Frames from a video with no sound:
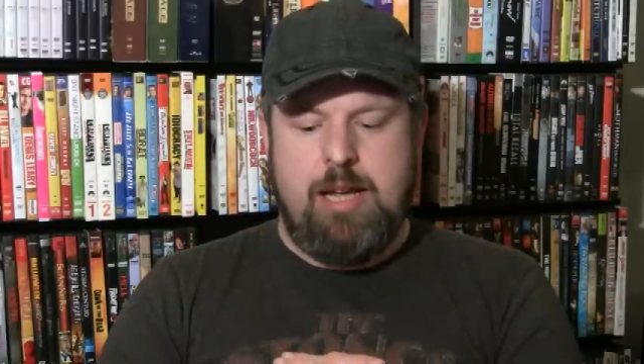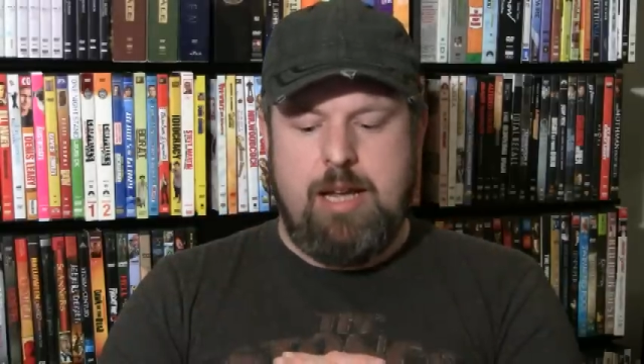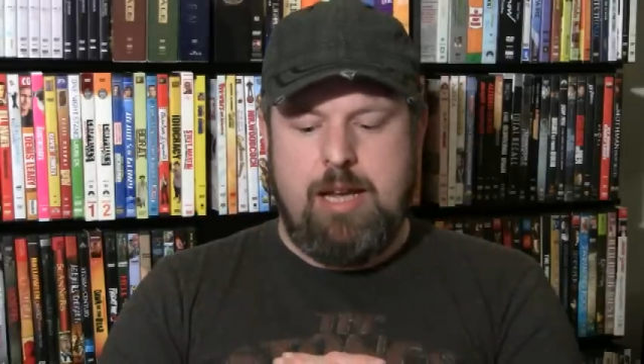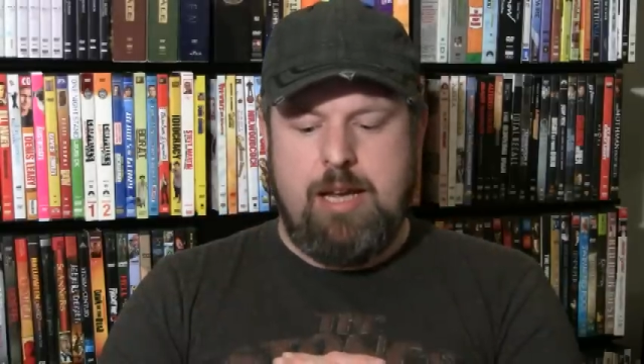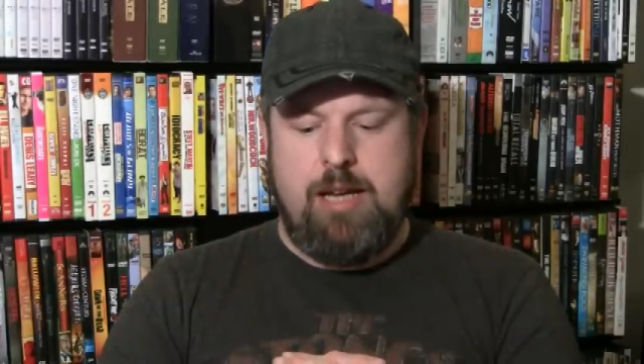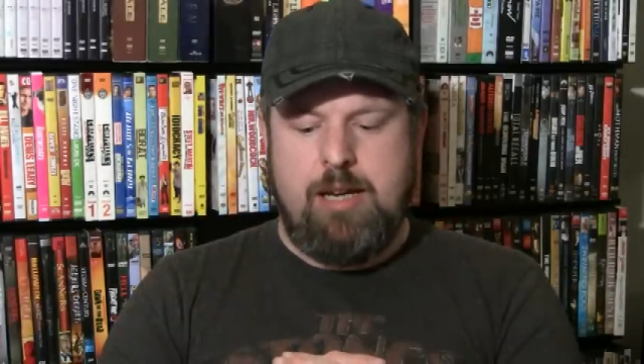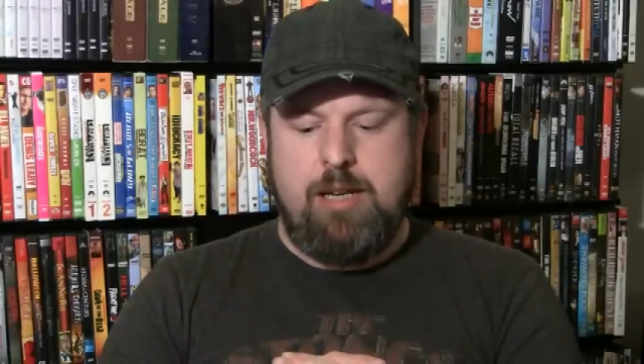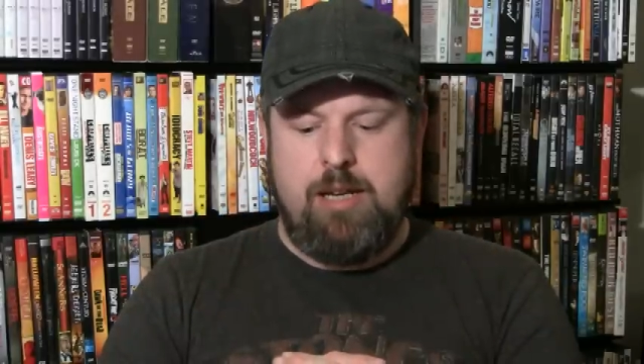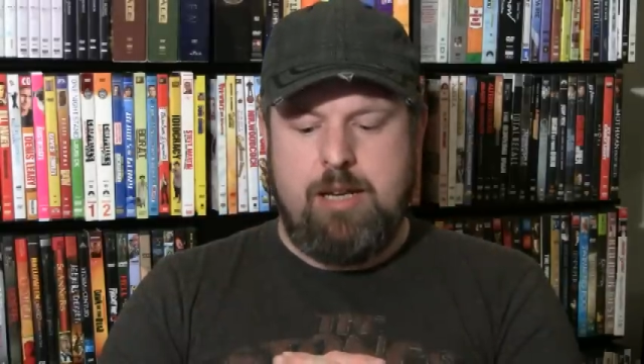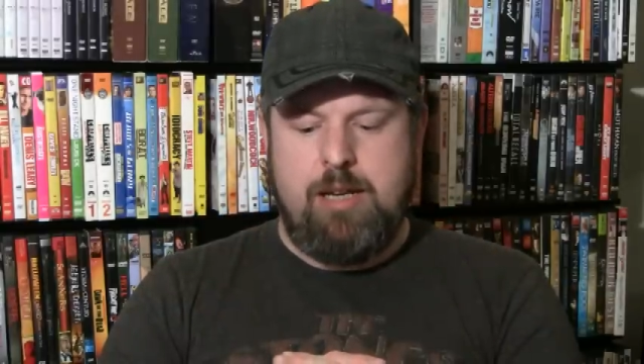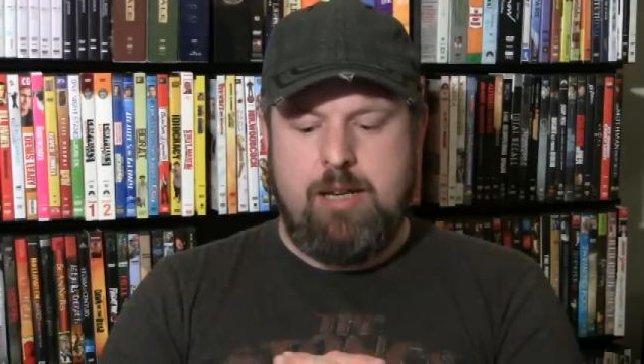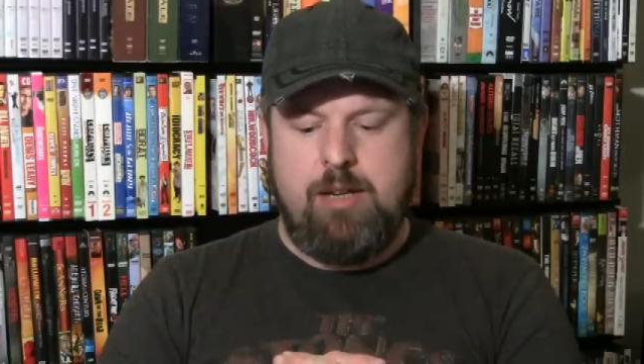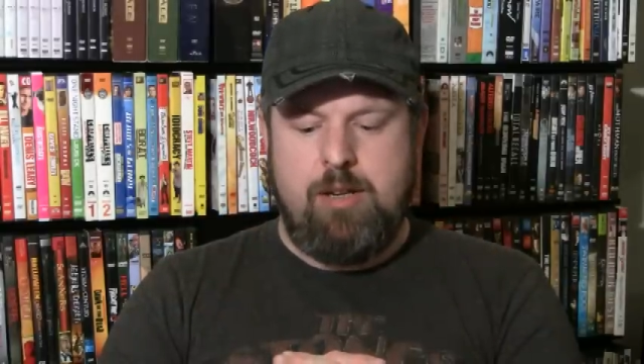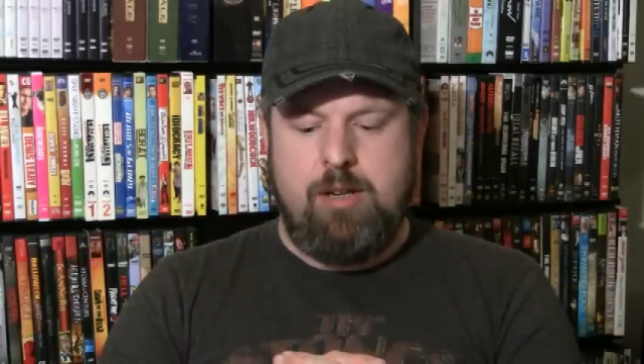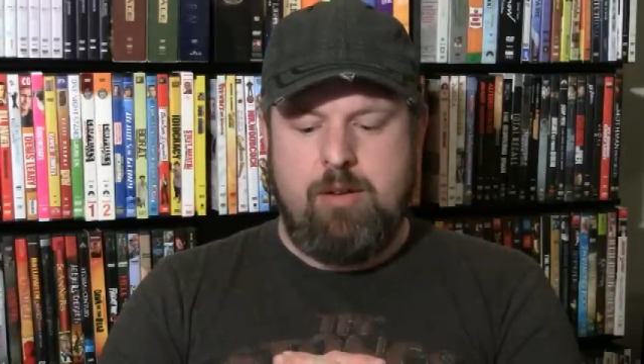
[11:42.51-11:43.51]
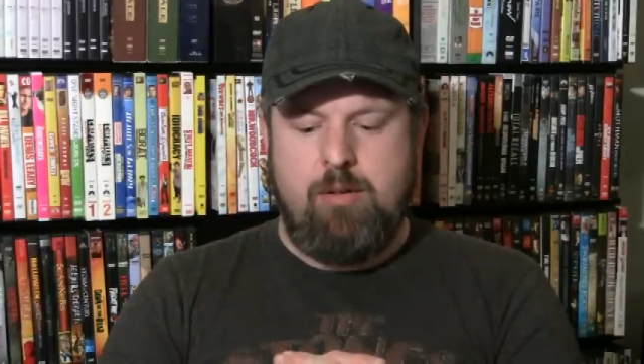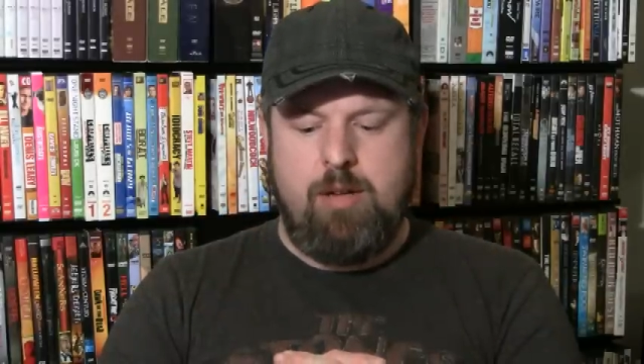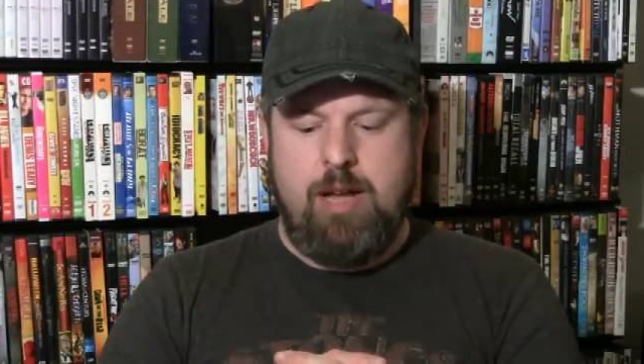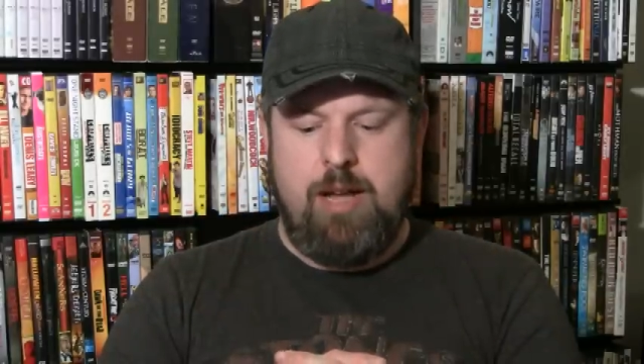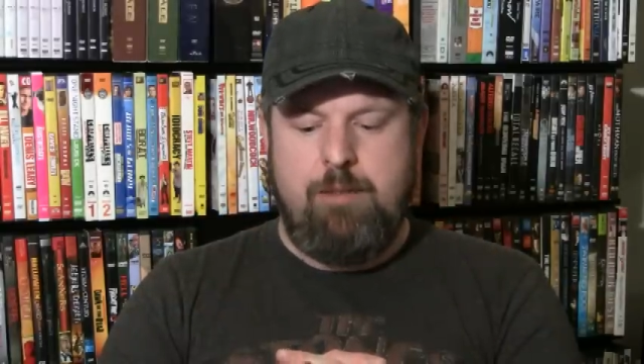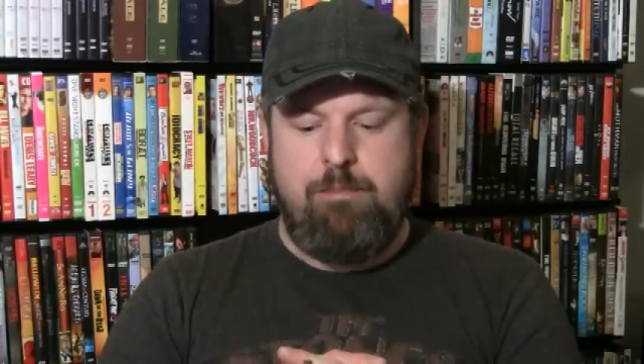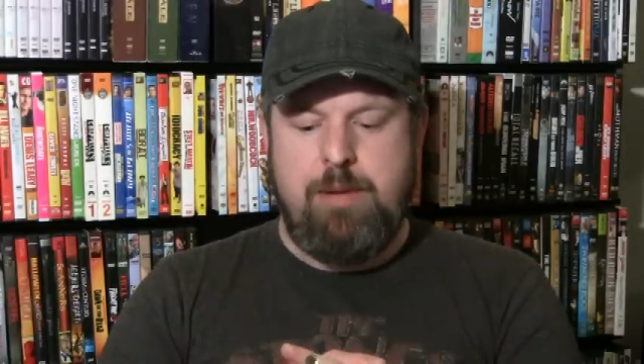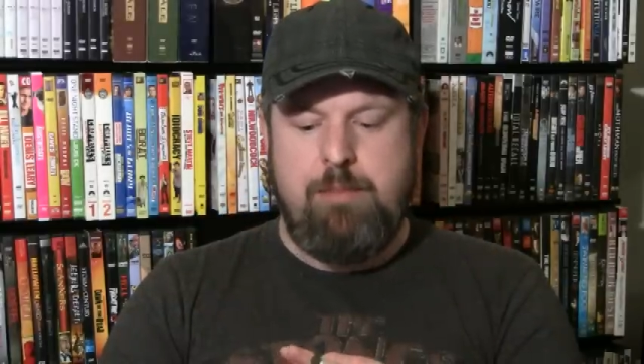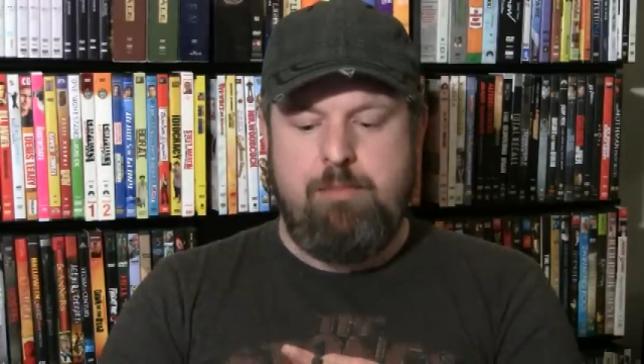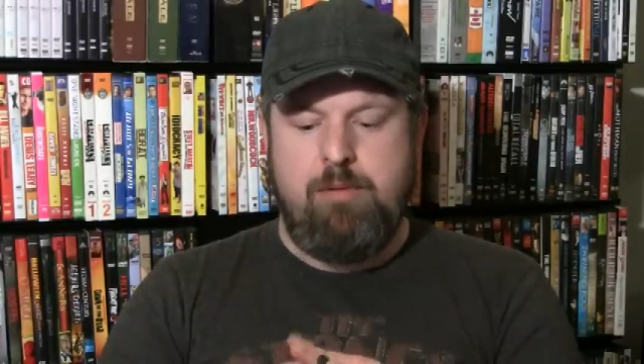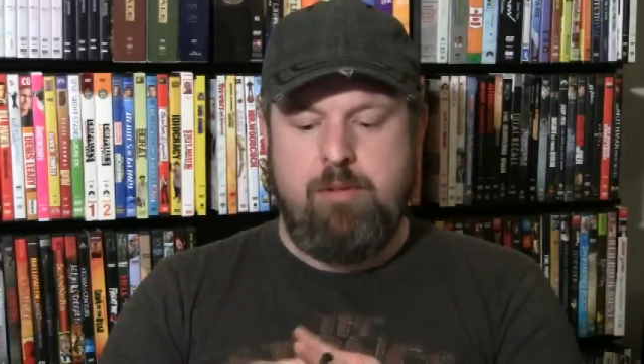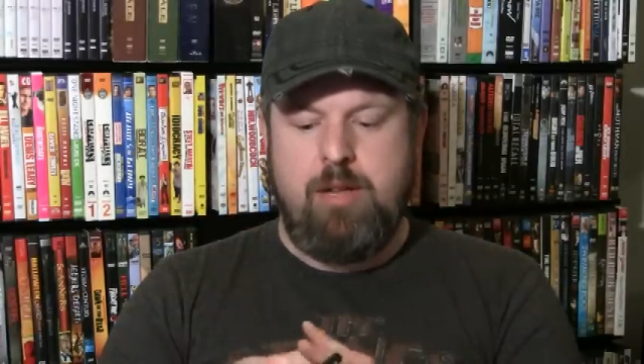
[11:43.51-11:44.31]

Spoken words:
And, you know, a lot of people,